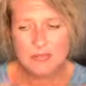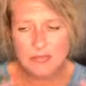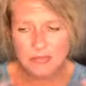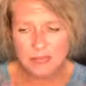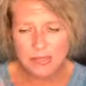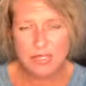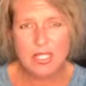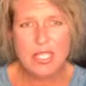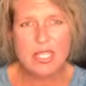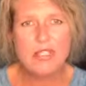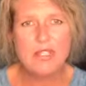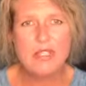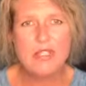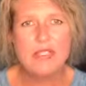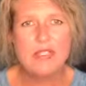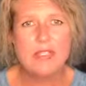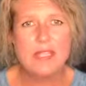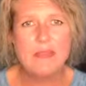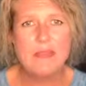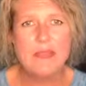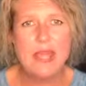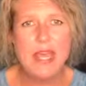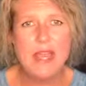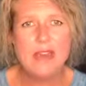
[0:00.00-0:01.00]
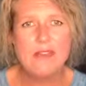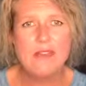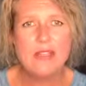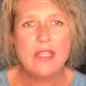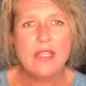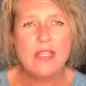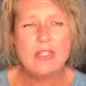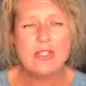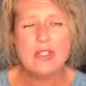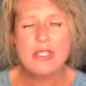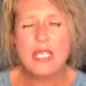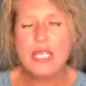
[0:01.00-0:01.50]
sessions I'm
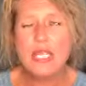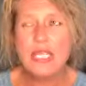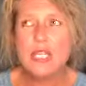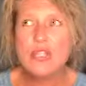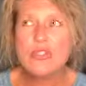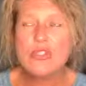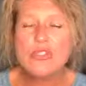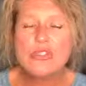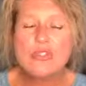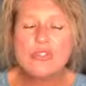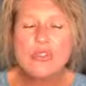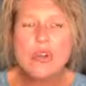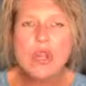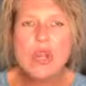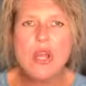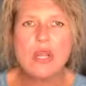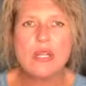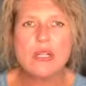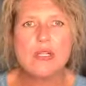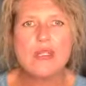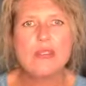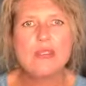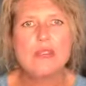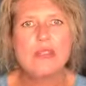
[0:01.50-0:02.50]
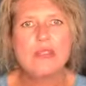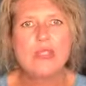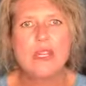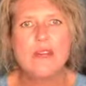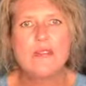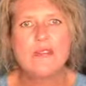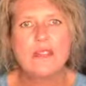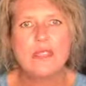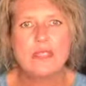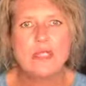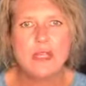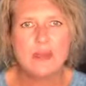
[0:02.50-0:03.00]
having, they're getting strong. New
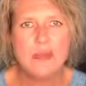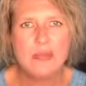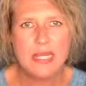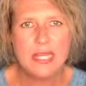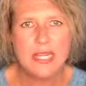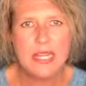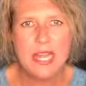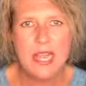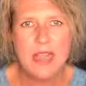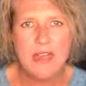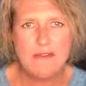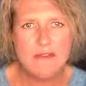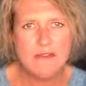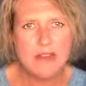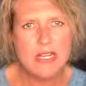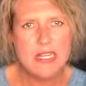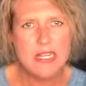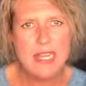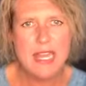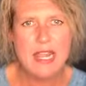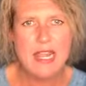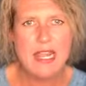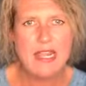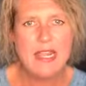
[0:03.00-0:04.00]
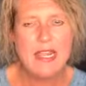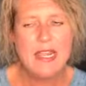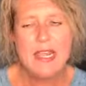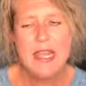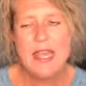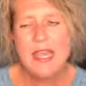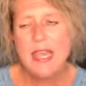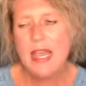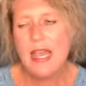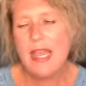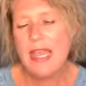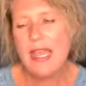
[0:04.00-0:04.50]
stuff is coming in every day.
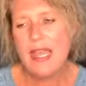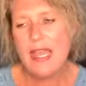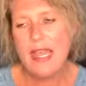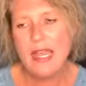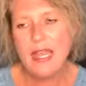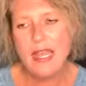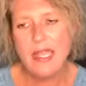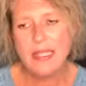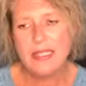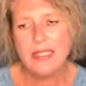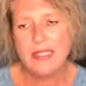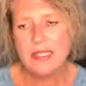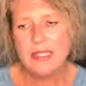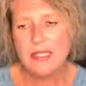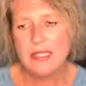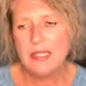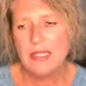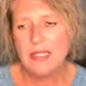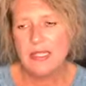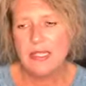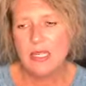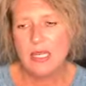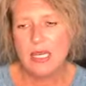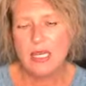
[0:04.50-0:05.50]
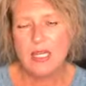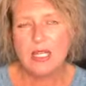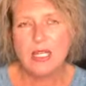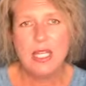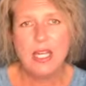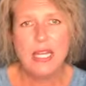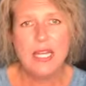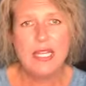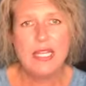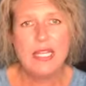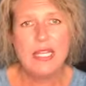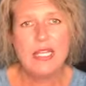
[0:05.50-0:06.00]
I had a client